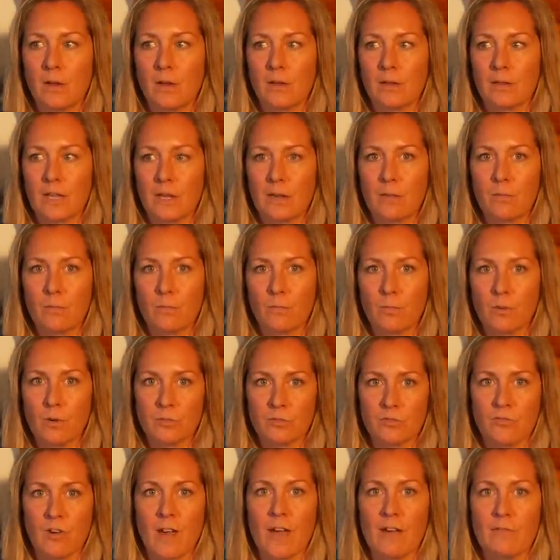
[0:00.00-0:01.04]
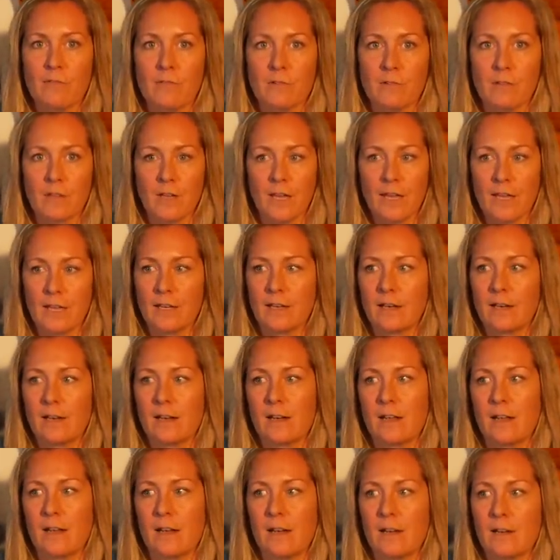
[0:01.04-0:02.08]
like world travel. And
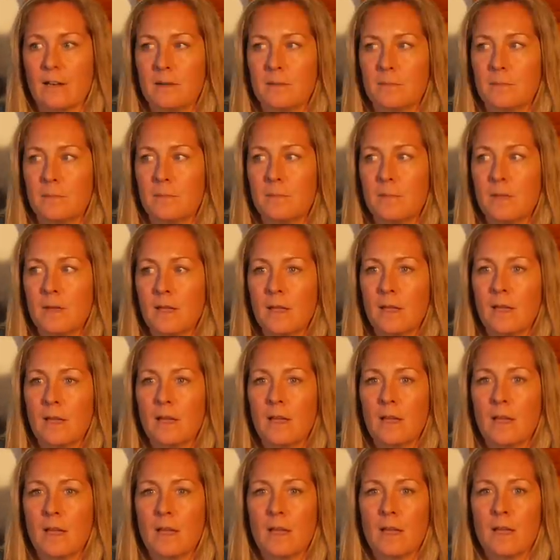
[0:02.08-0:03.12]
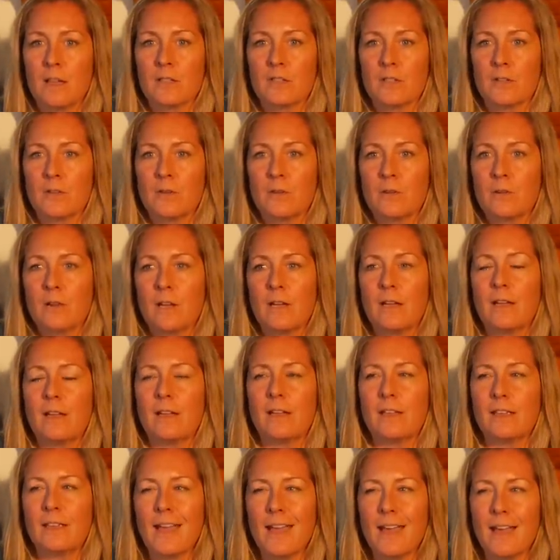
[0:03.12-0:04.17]
so,
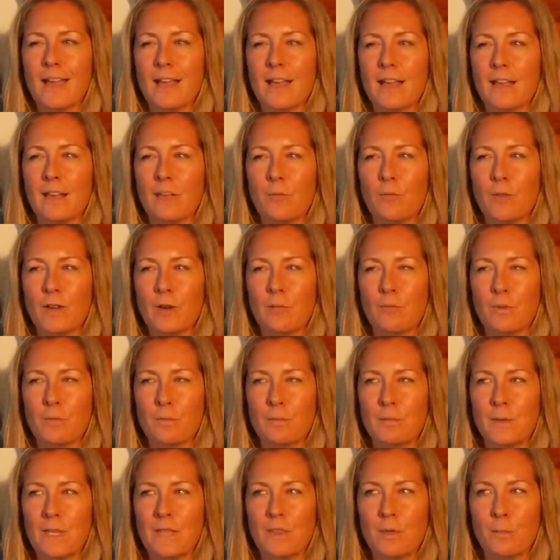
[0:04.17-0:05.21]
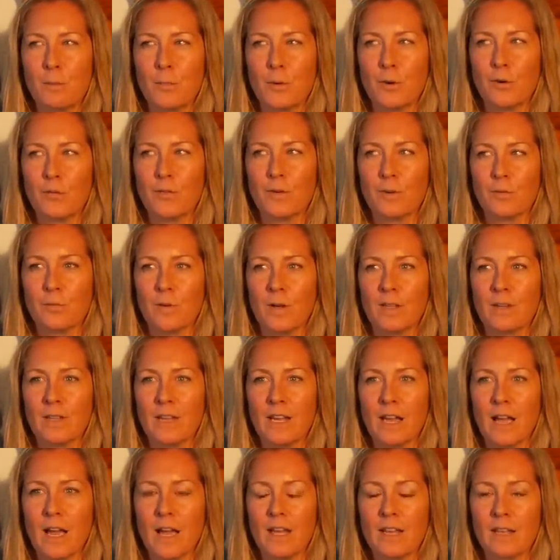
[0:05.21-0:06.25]
yeah, what would be the perfect one?
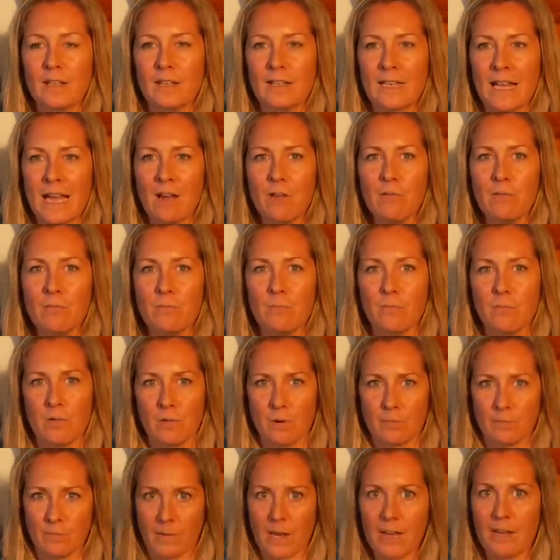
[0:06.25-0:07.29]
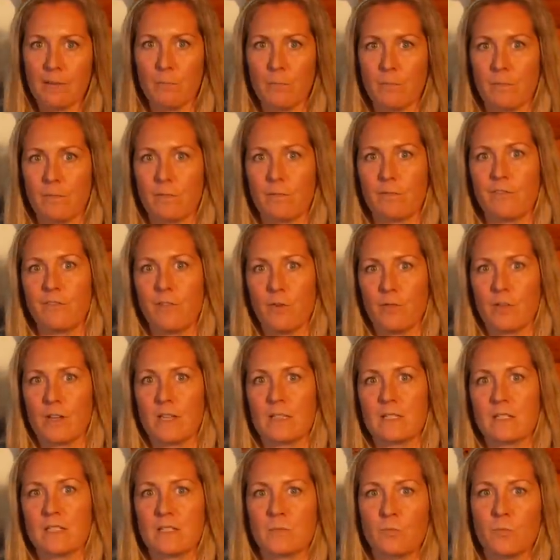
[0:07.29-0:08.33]
Like, now my
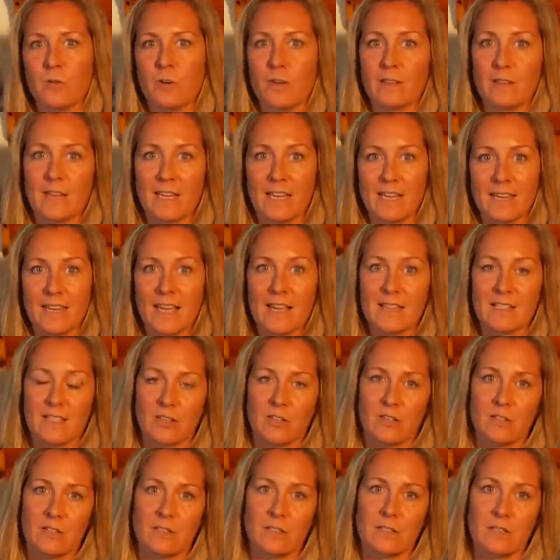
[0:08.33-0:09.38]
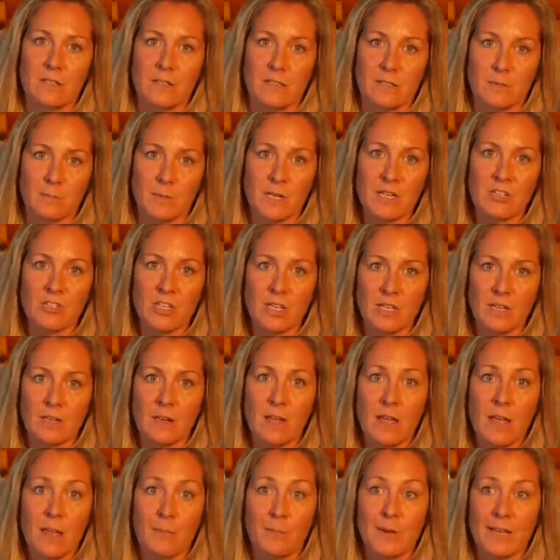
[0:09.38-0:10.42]
focus is more like, yes, good suspension,
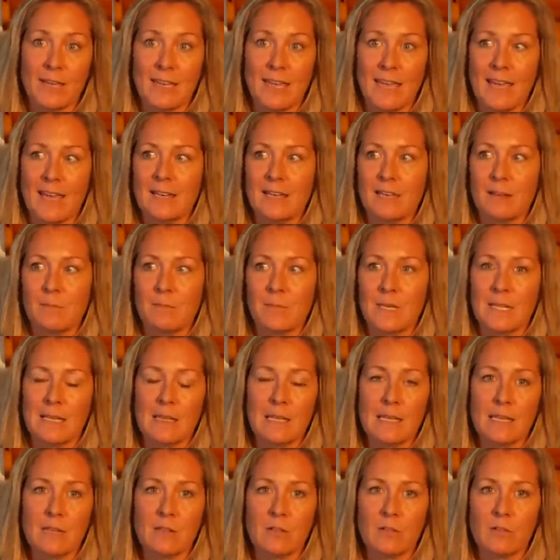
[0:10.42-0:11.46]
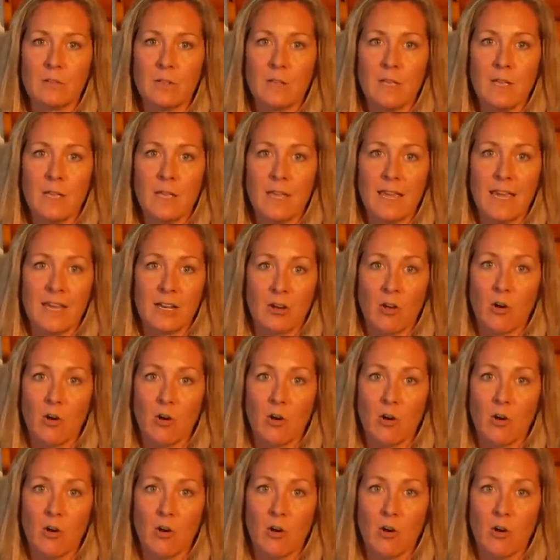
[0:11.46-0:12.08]
but can it be legal in